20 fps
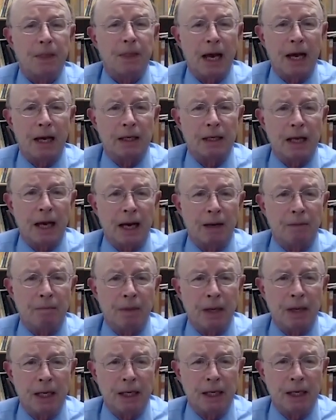And on
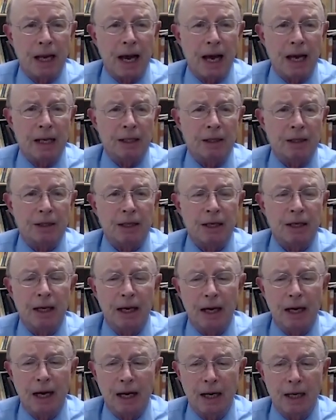May 9th,
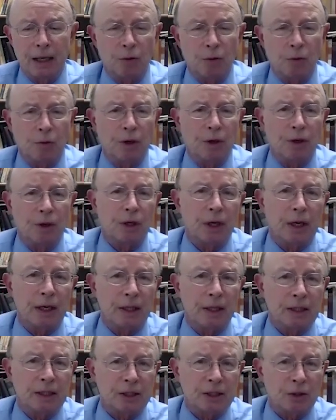there were
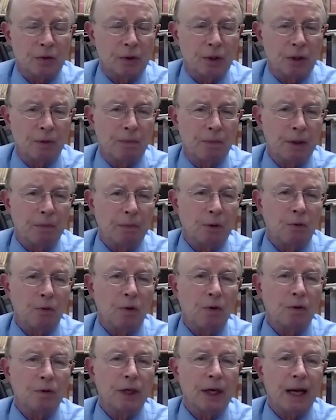at least 200 people
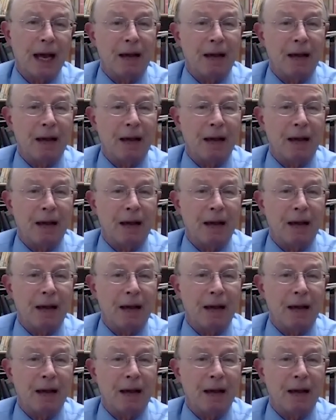wounded.